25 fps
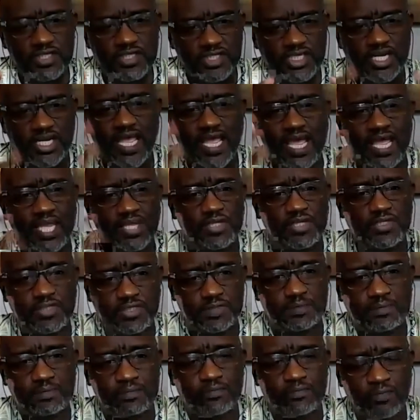And so they
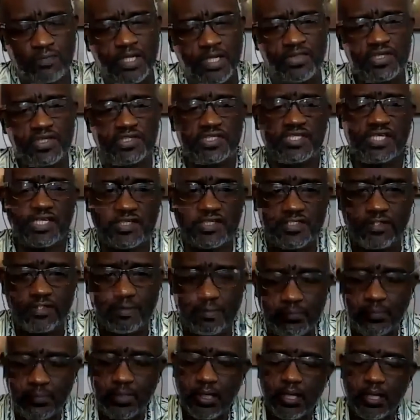worked together
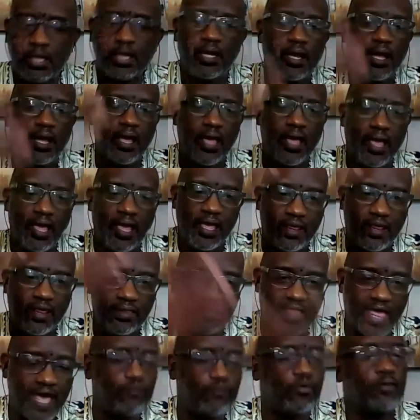to change
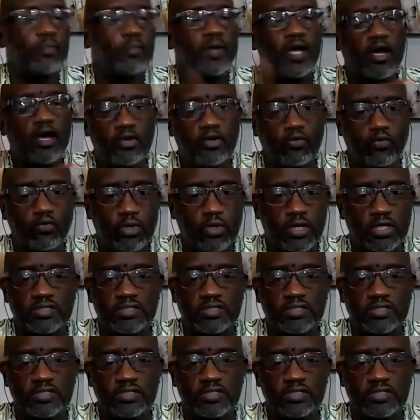the system.